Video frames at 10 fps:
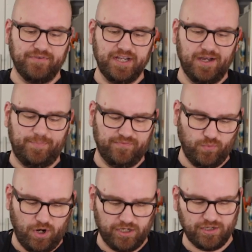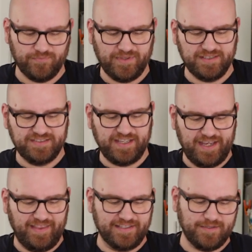of a cup of water. I'd
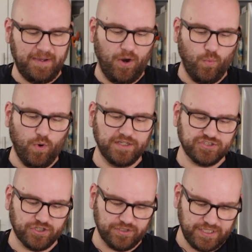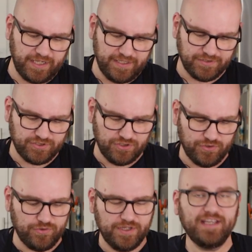say that's about what turned it
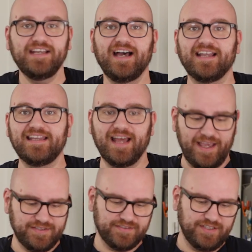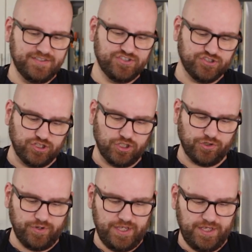into a nice
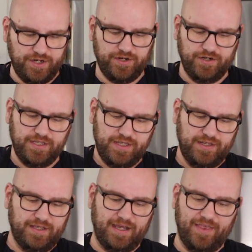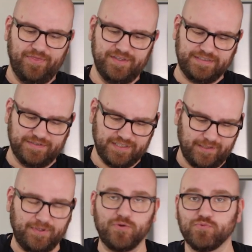slurry here. uh, this is
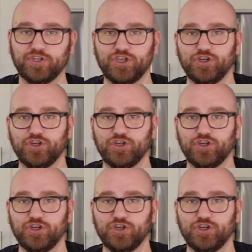gonna be really